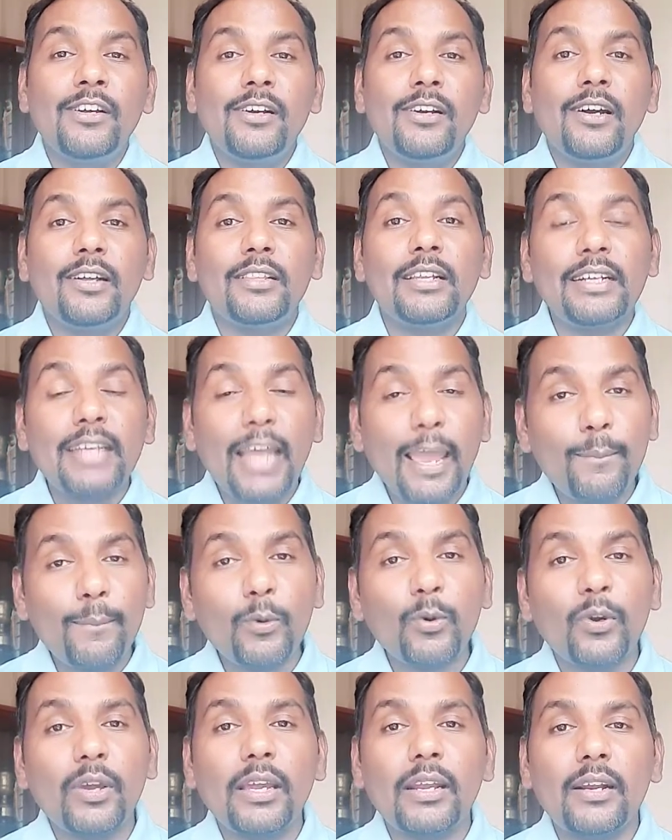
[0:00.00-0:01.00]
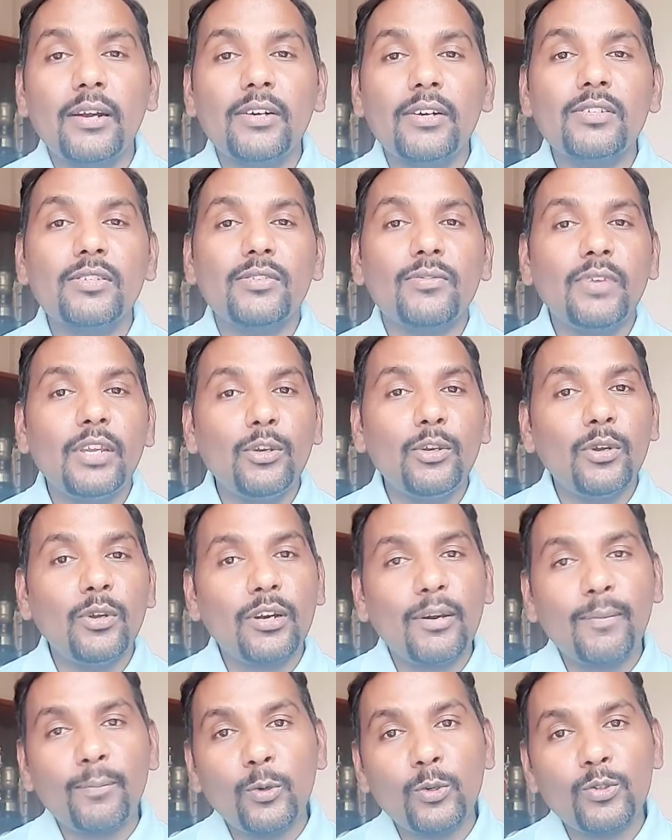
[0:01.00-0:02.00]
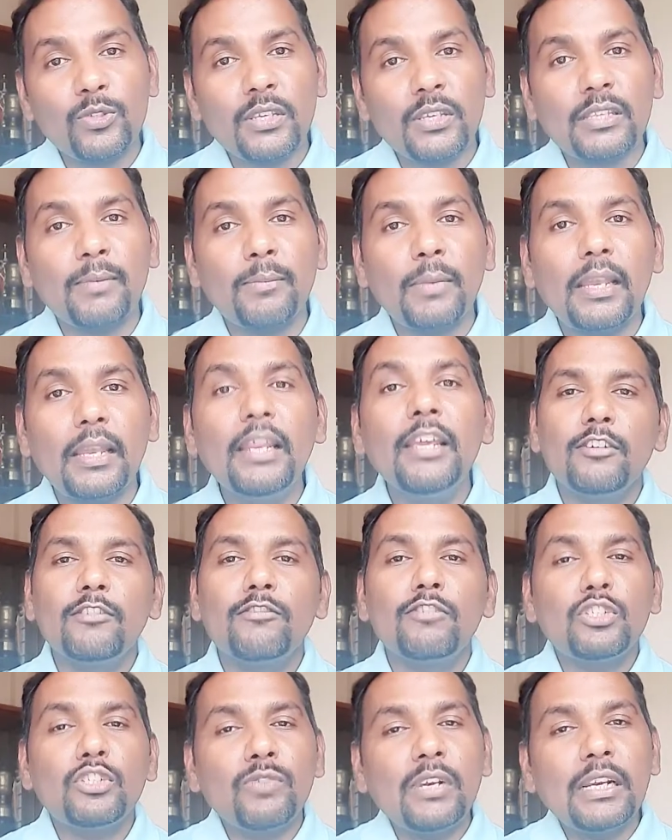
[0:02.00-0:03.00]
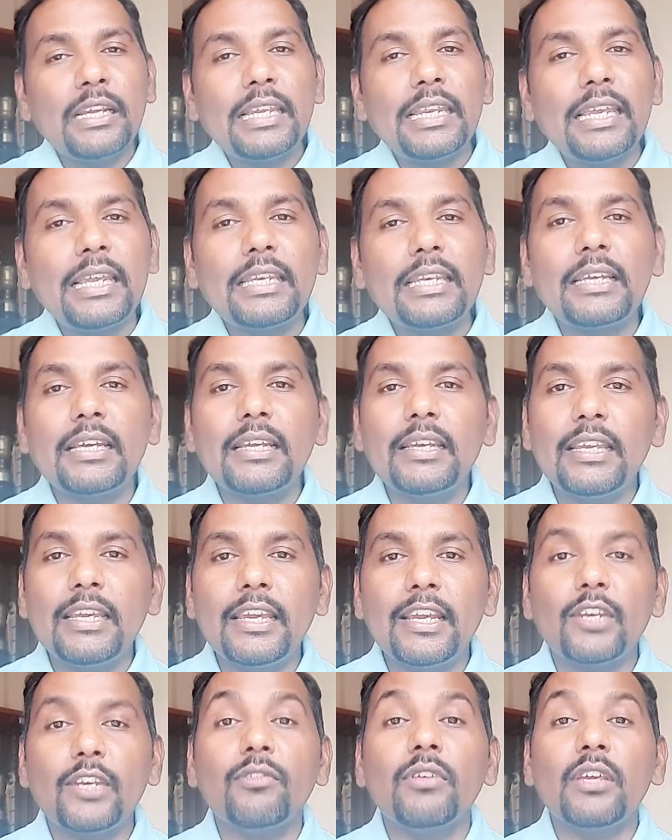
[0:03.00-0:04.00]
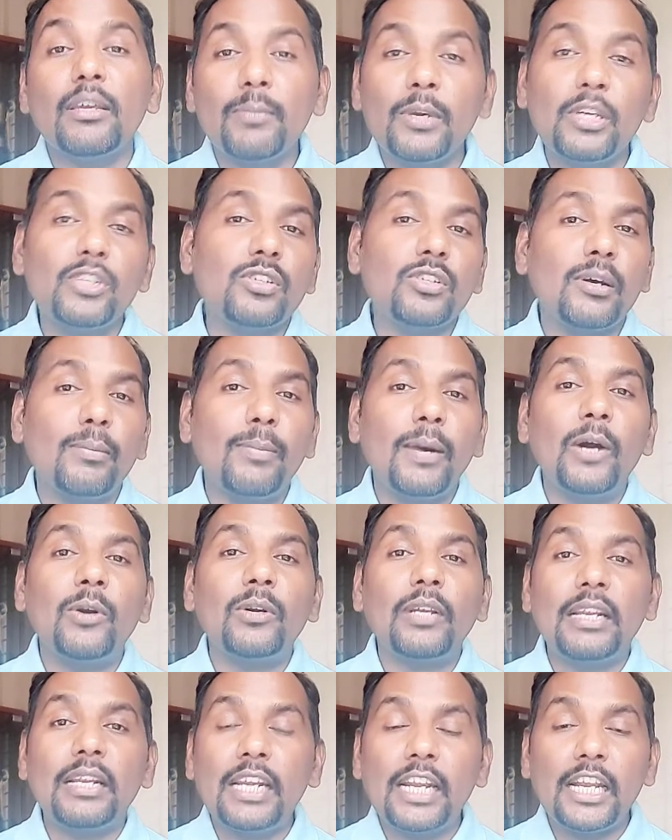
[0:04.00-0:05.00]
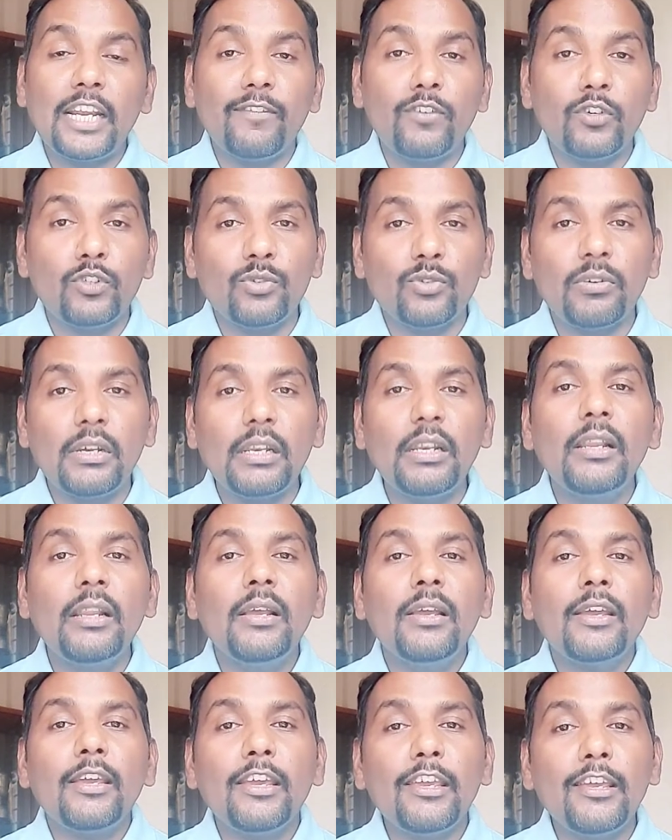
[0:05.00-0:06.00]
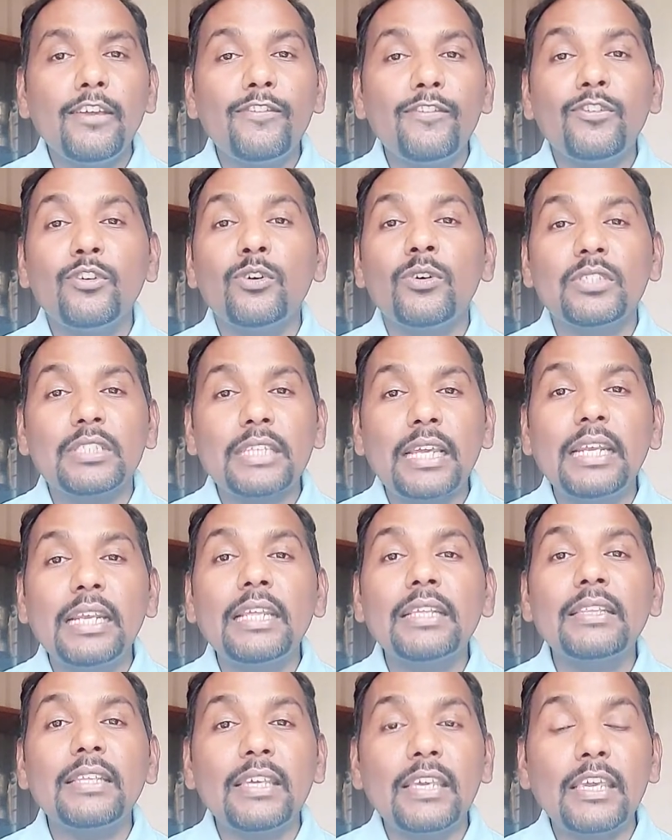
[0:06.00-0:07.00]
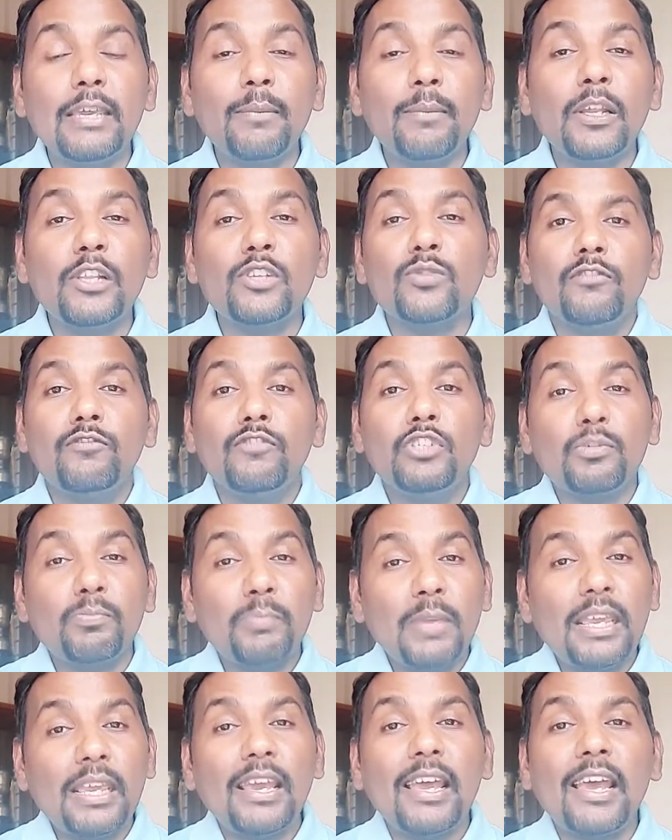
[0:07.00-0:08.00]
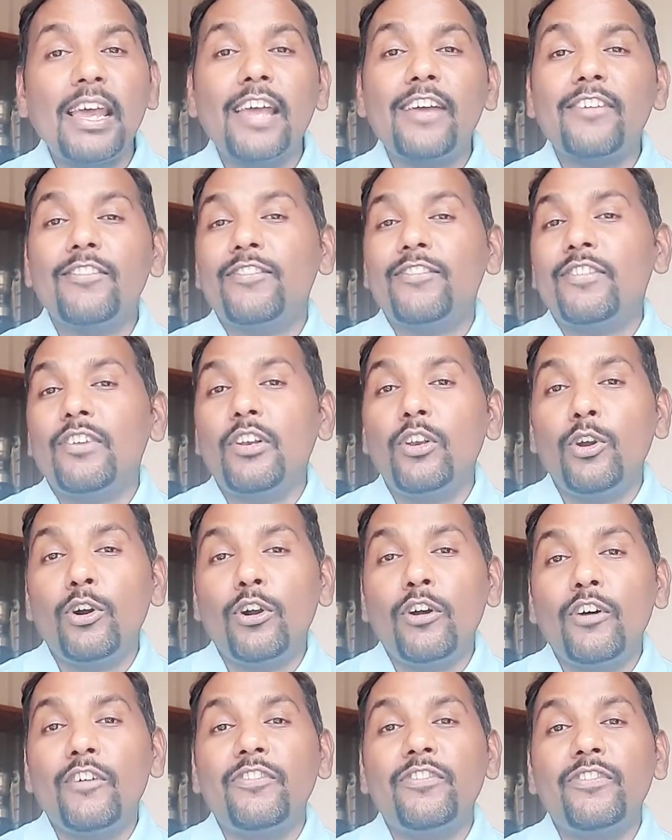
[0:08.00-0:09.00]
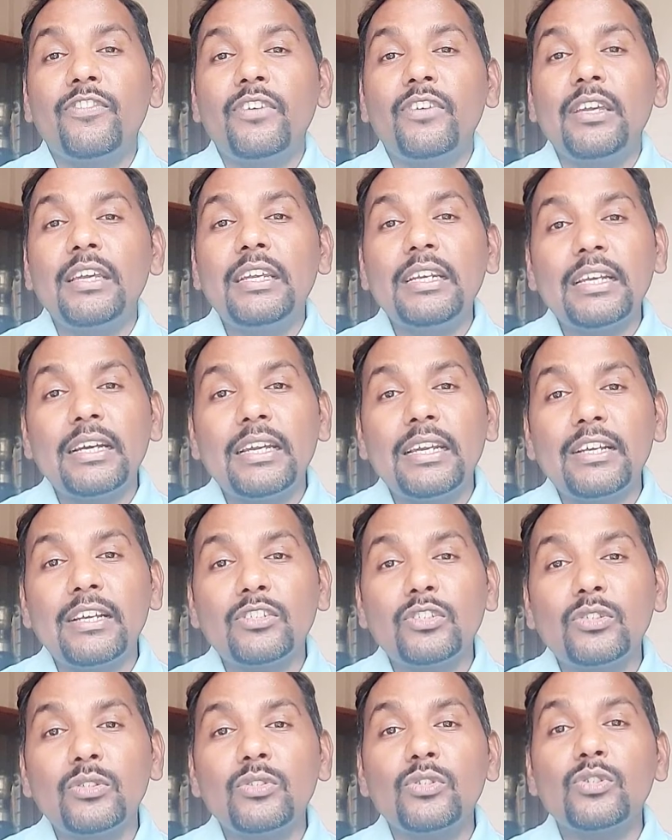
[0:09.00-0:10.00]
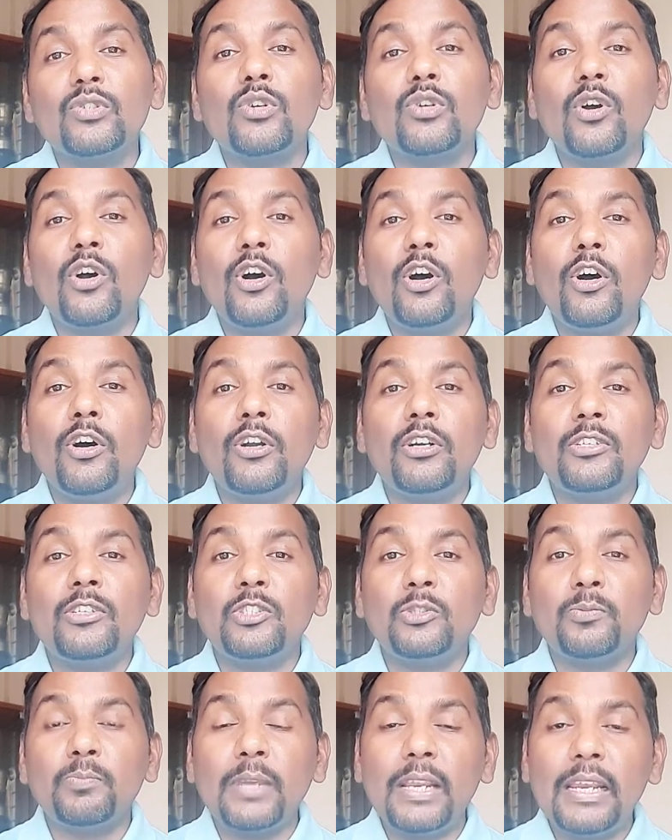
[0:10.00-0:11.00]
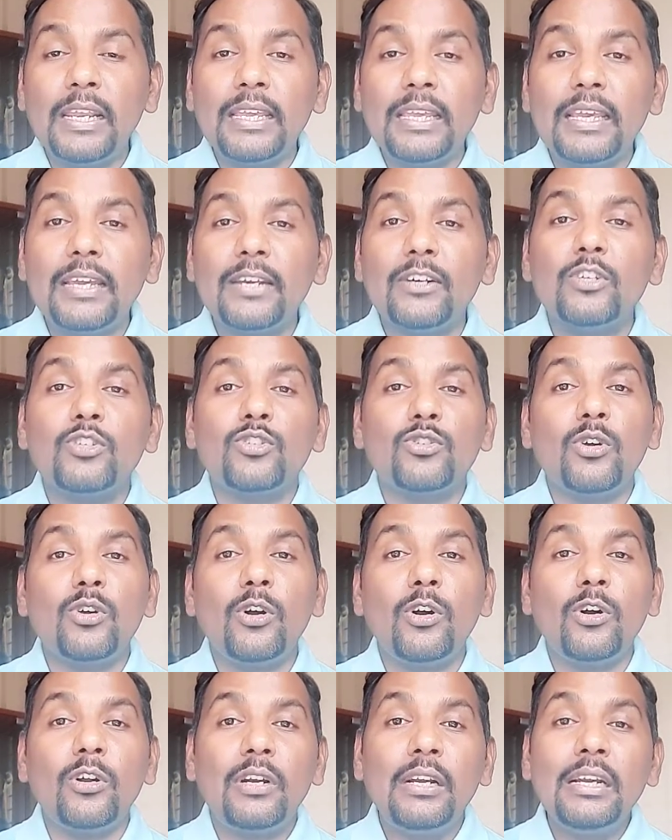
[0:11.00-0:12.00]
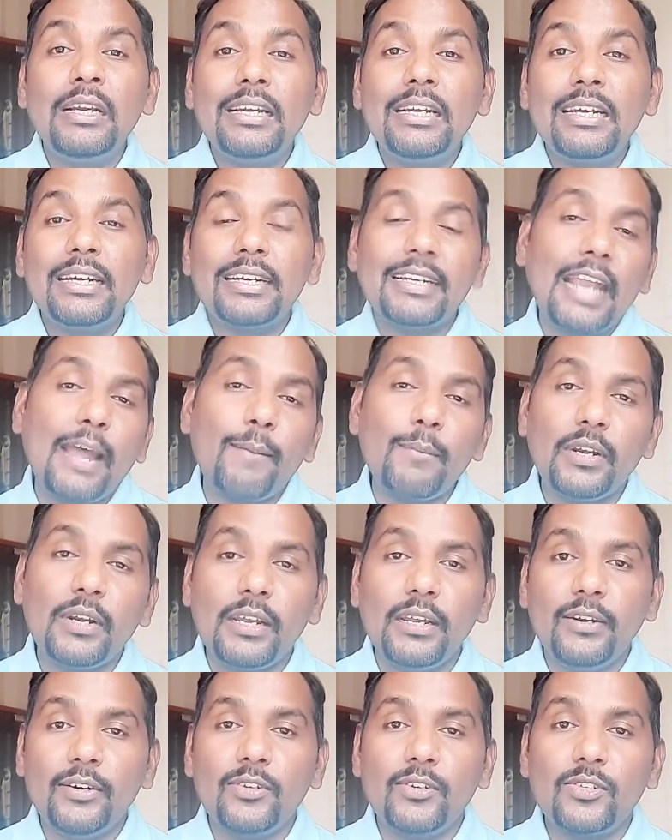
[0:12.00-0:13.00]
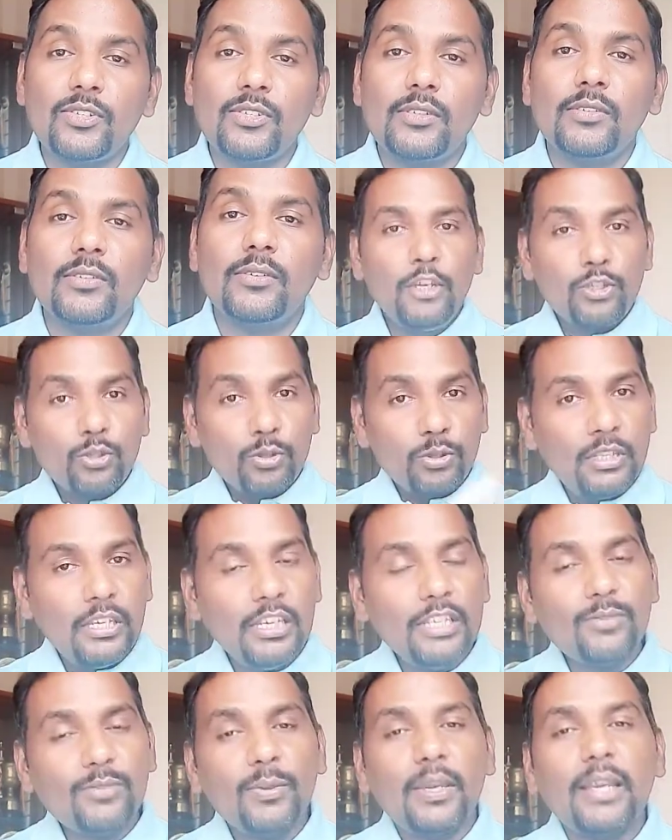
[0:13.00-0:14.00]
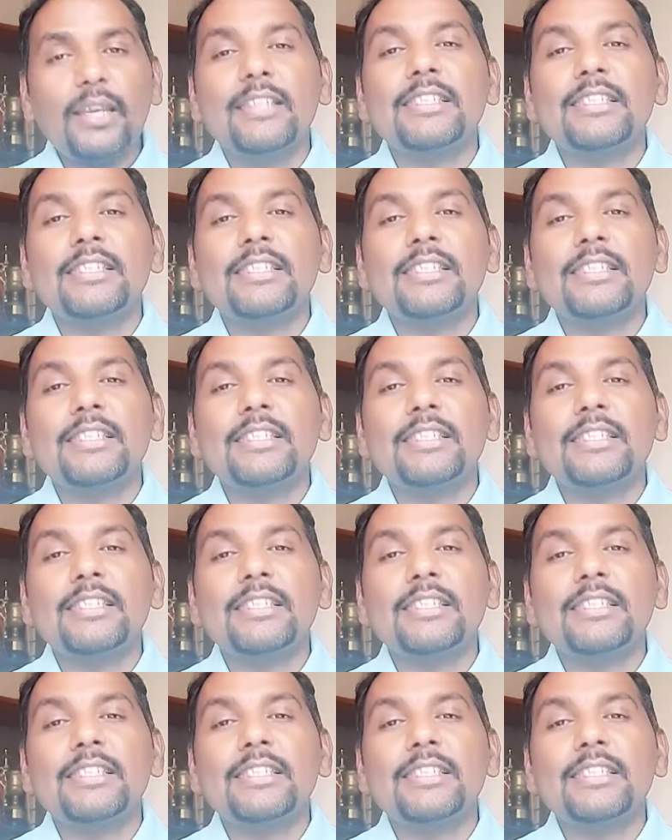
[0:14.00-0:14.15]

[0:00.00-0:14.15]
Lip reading: the typo errors when you're composing the mail, which will create a negative image about an individual if you're sending the emails which may have a lot of incorrections or spelling errors or grammar errors. So these were